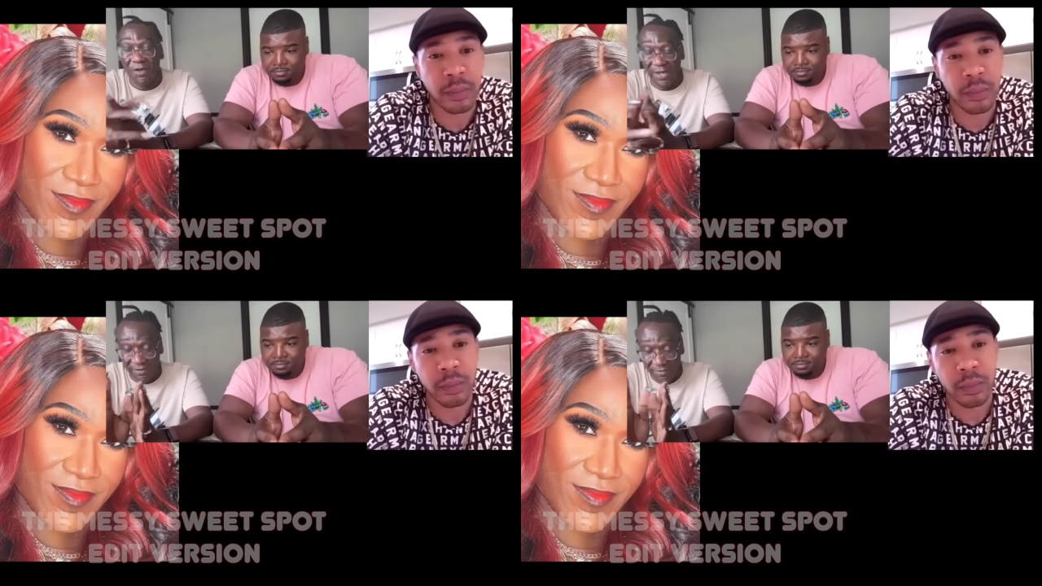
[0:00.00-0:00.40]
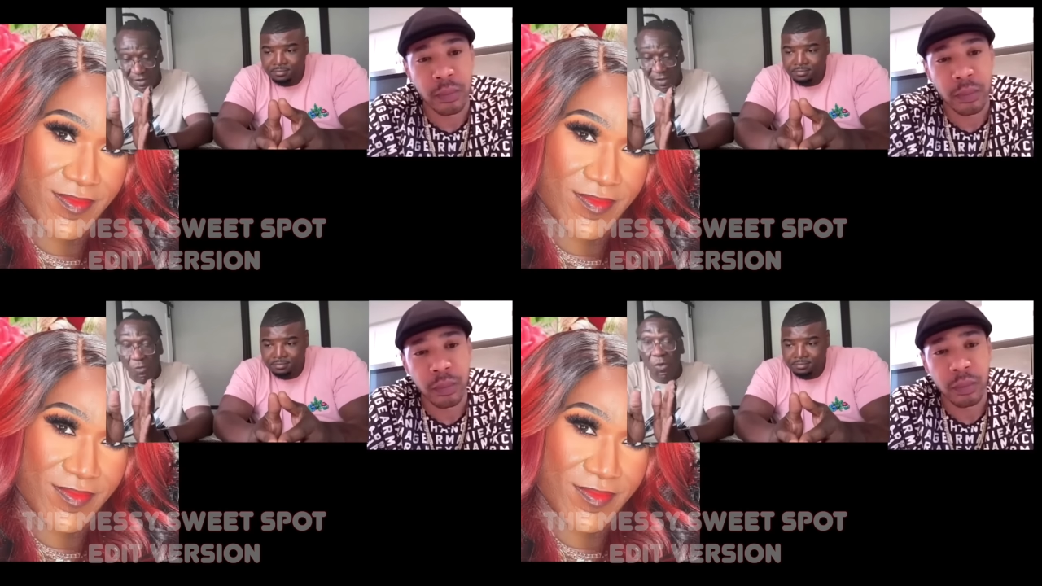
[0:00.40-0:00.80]
Speaker 1: Okay.
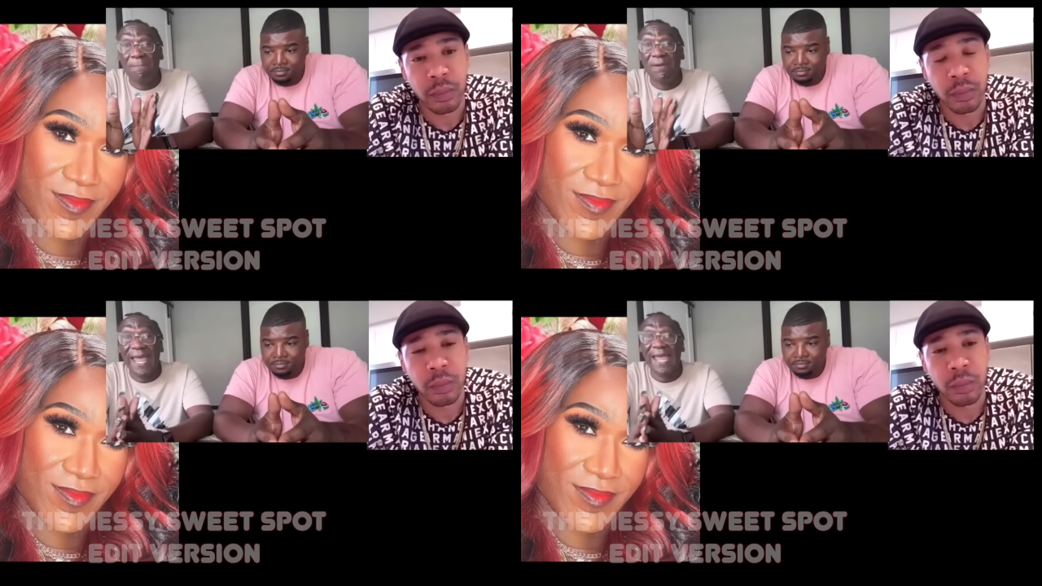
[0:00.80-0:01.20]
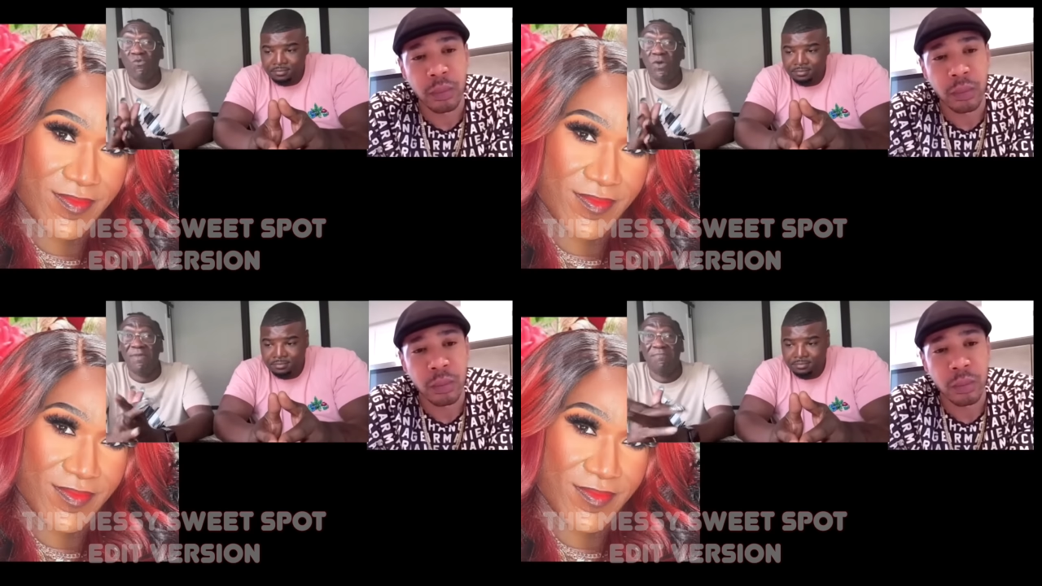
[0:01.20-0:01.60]
What
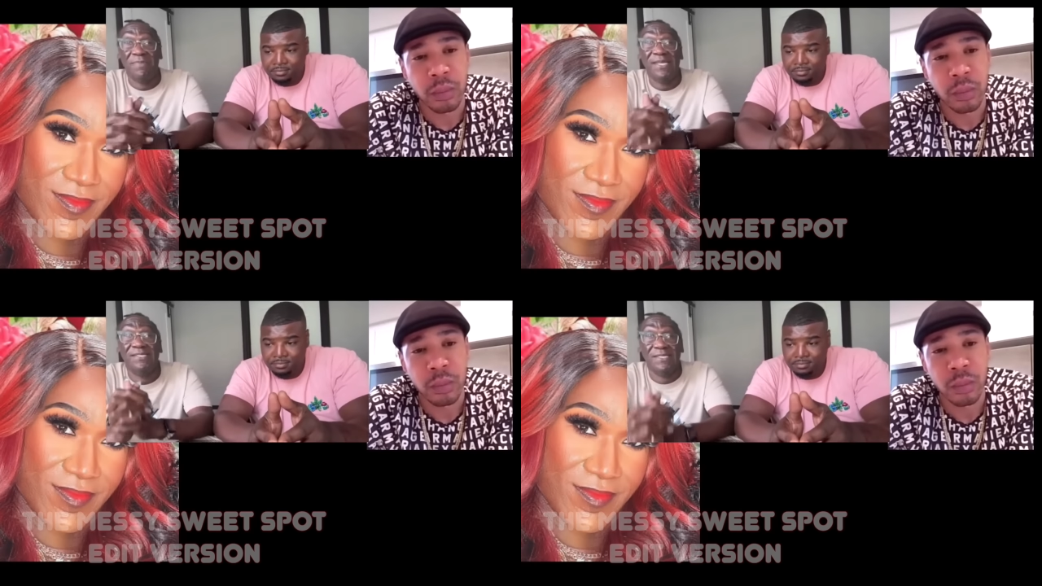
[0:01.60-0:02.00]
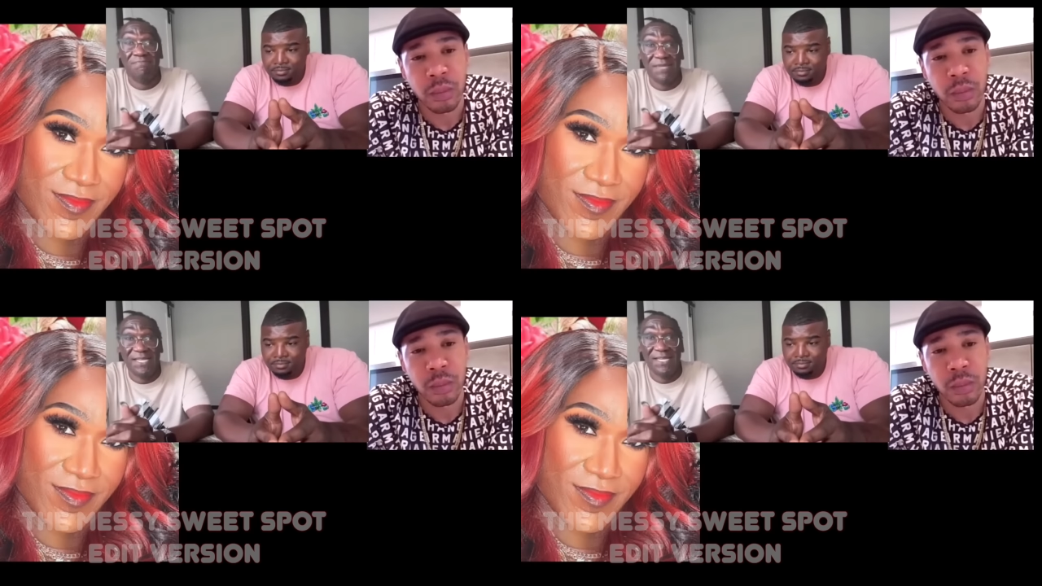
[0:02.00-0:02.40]
black women mean
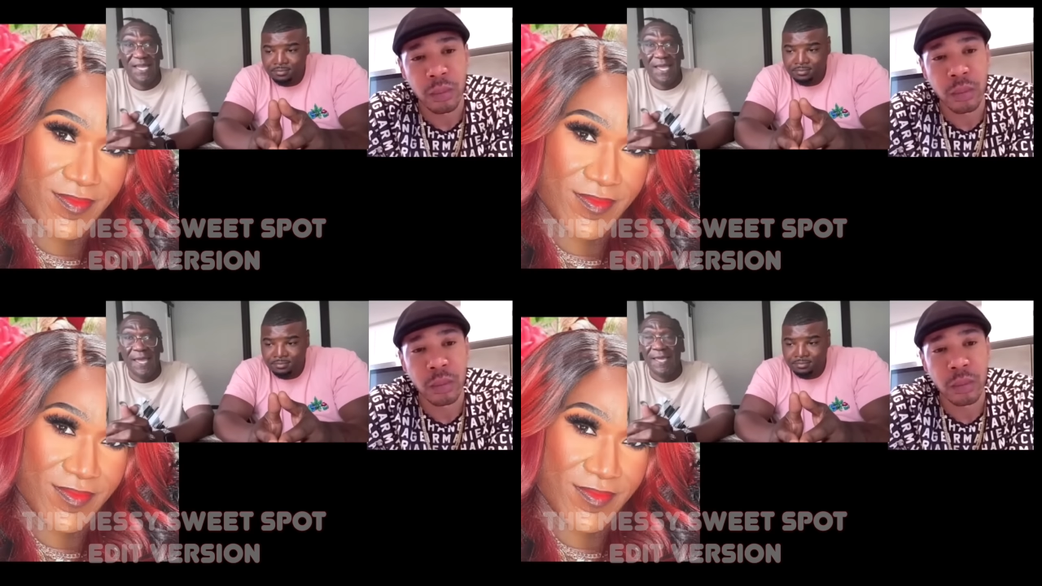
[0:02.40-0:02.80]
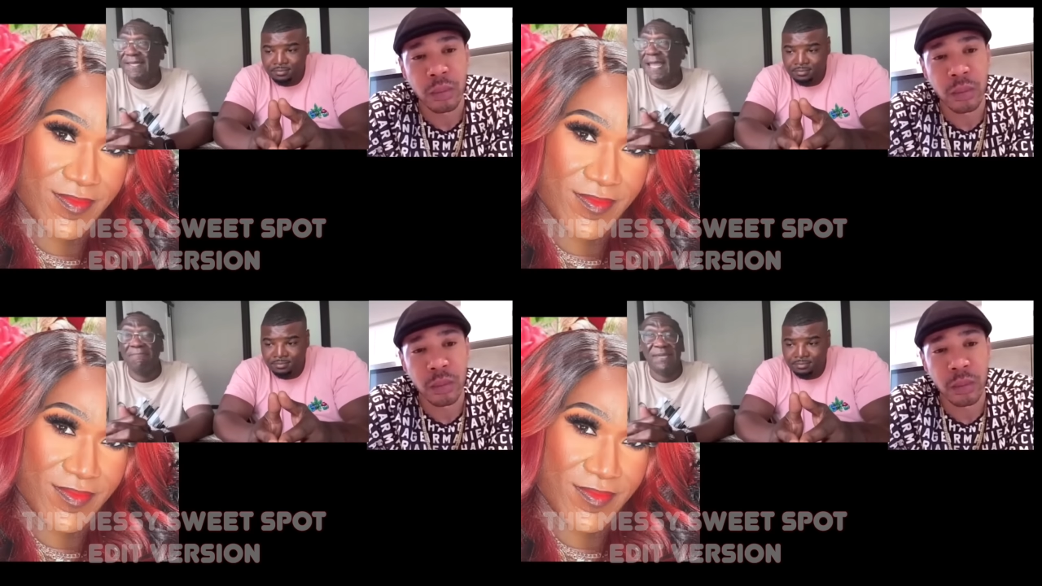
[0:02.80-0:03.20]
to me,
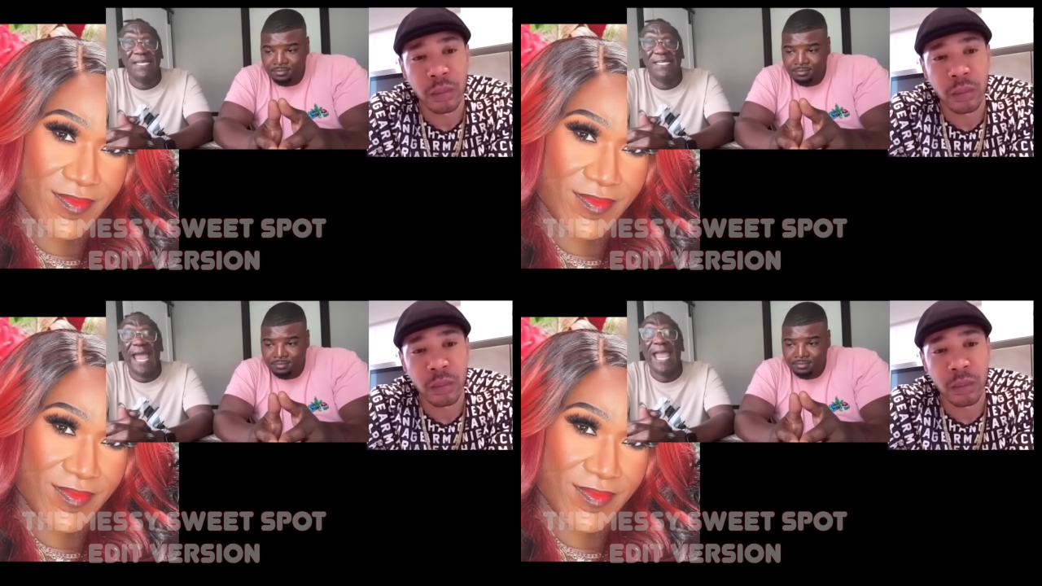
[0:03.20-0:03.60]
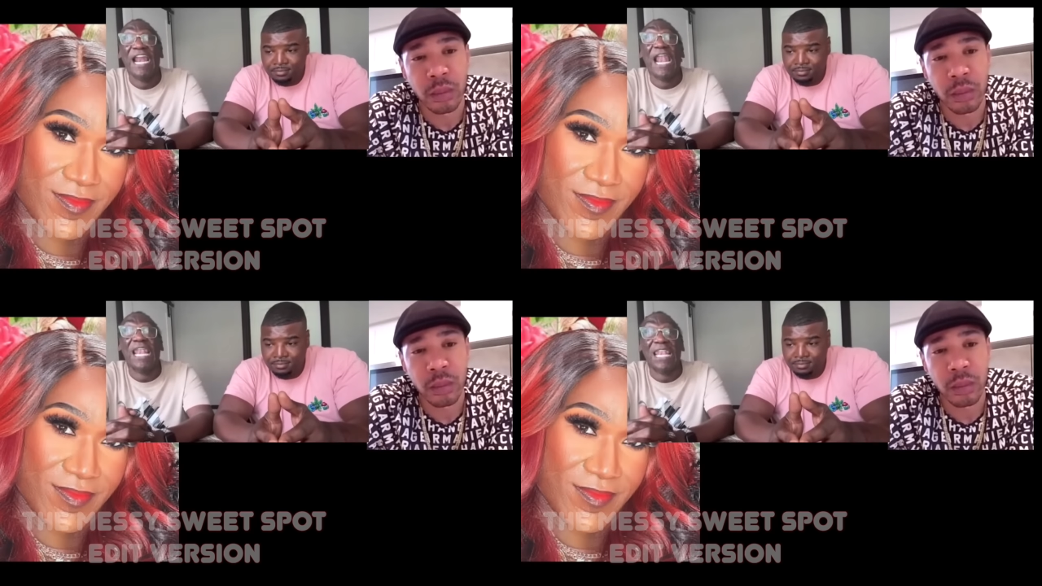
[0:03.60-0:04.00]
they mean
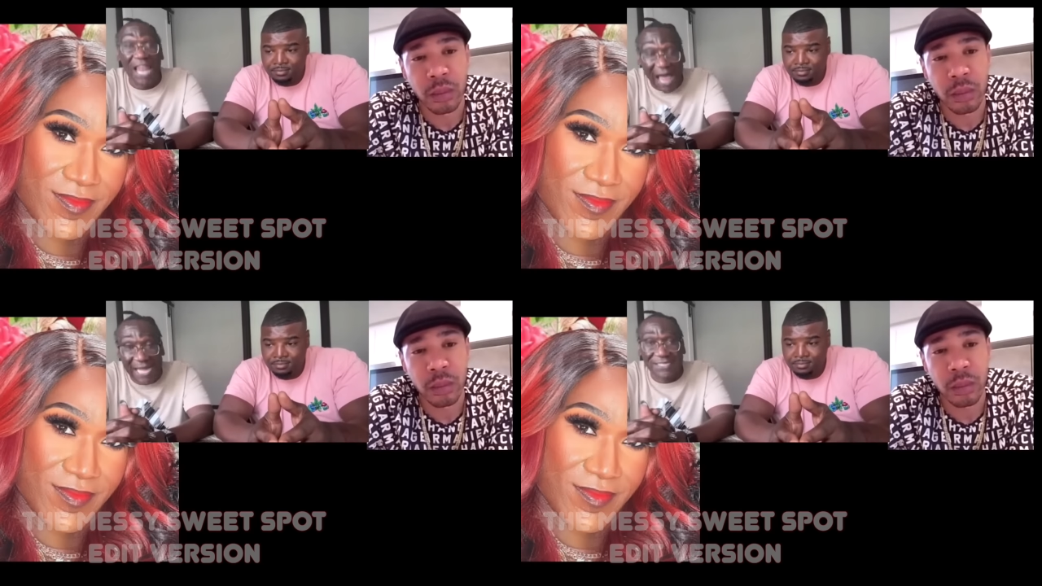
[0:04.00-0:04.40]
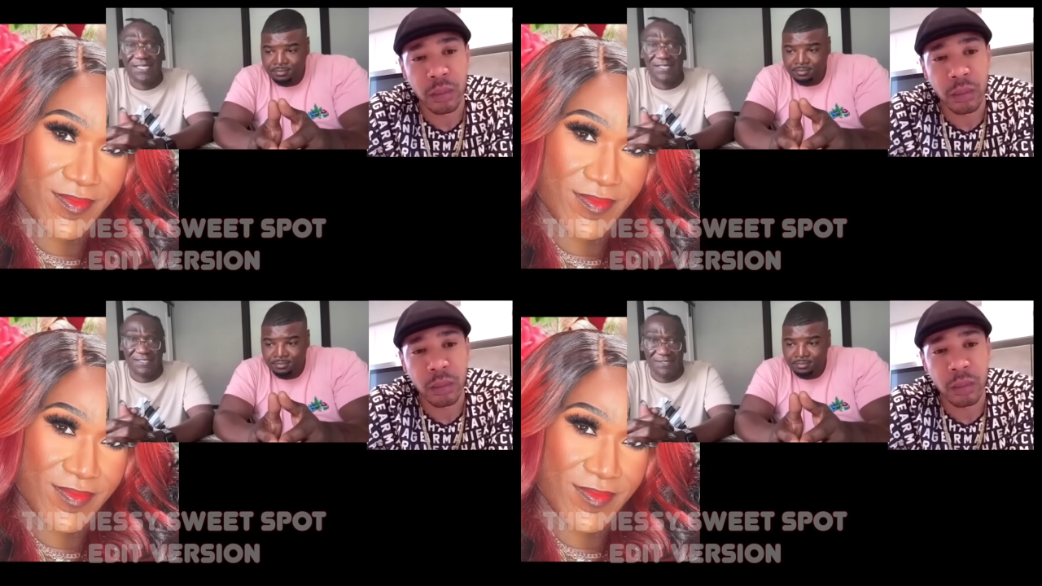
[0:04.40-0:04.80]
a
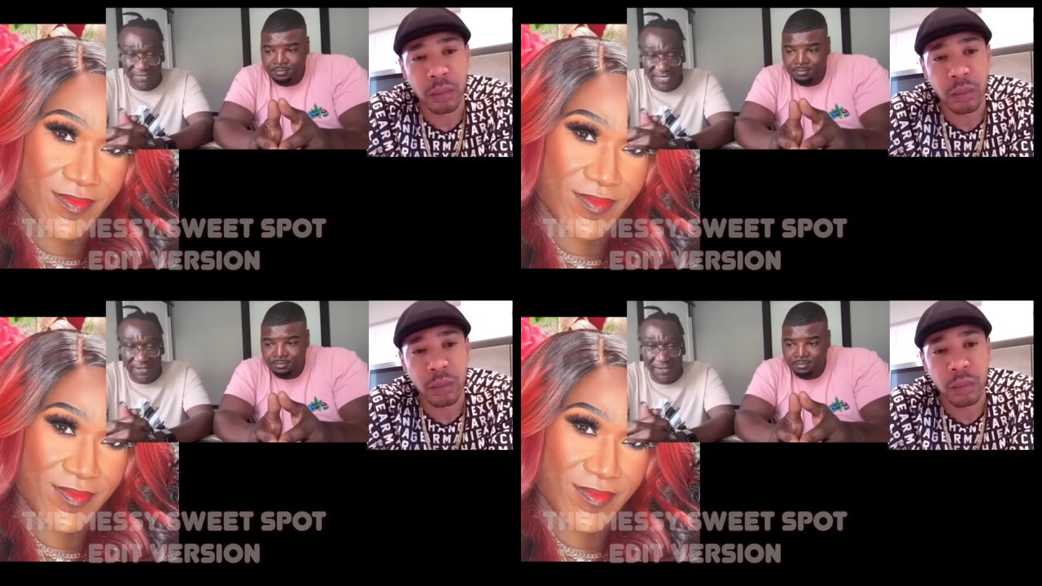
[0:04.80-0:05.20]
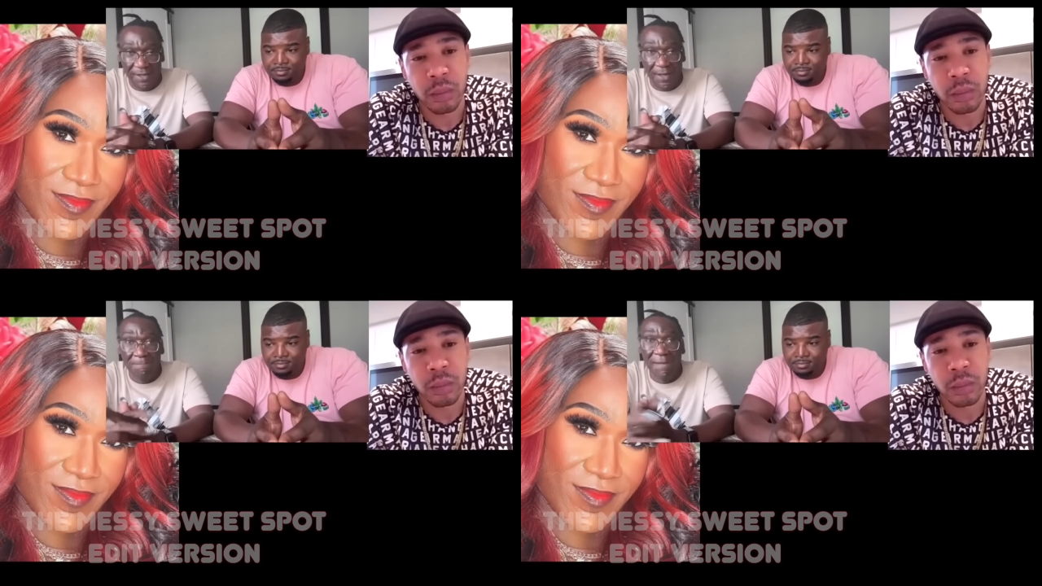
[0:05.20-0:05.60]
lot to me.
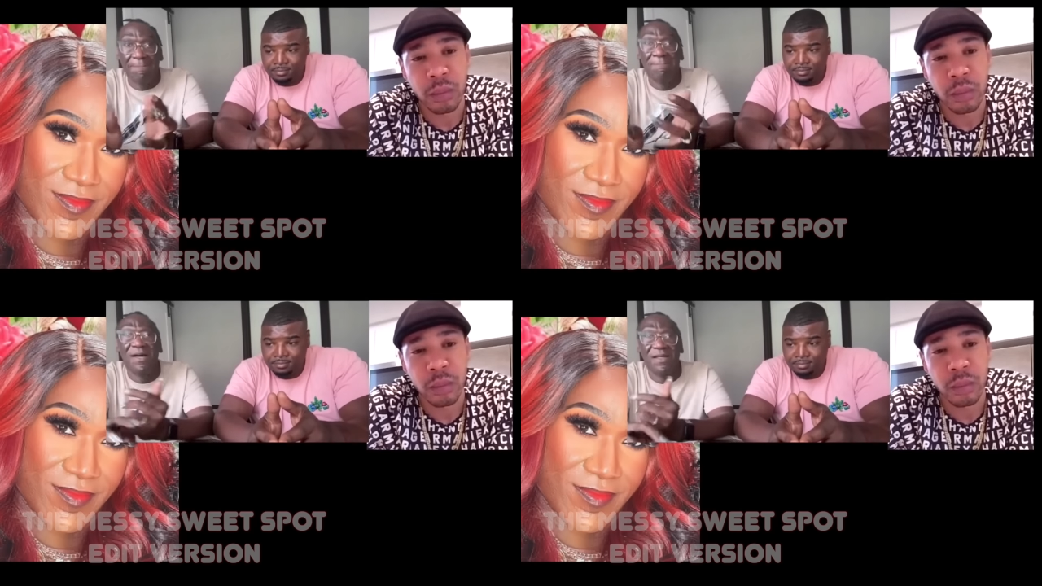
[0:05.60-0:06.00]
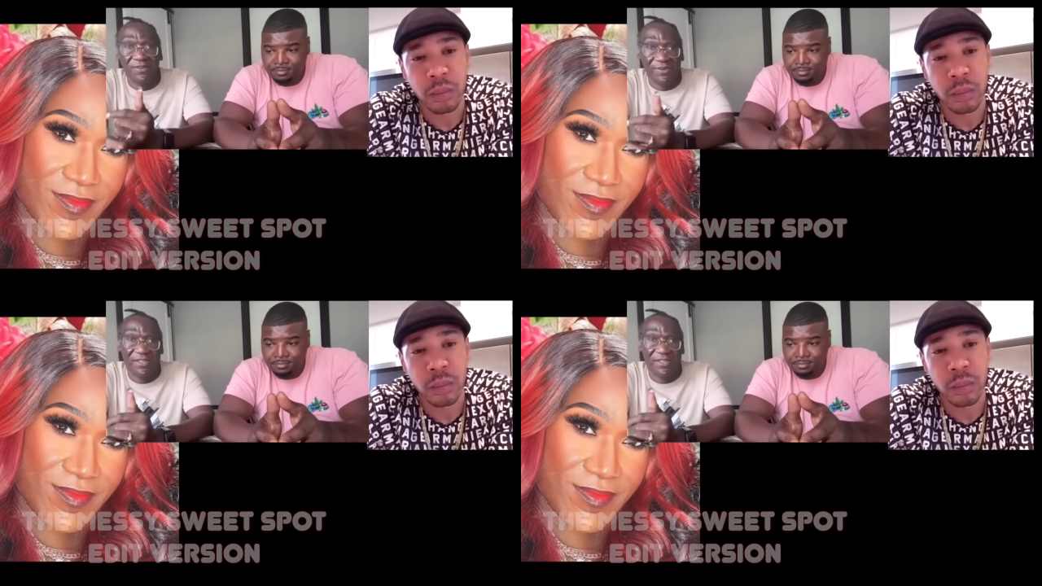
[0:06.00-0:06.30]
My mother